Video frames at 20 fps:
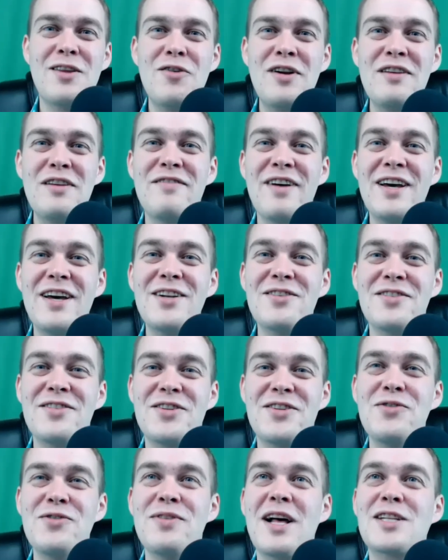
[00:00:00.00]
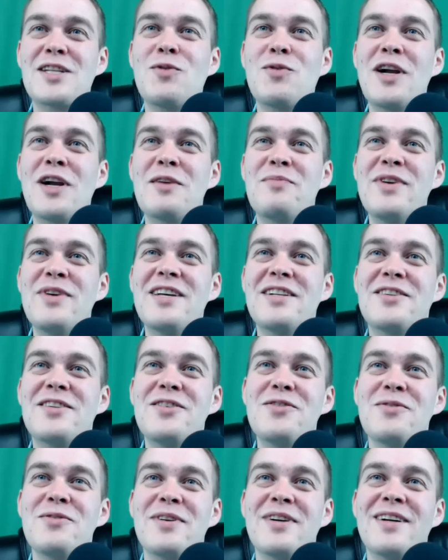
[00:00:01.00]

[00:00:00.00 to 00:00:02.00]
30 vendors too. That's quite a bit too.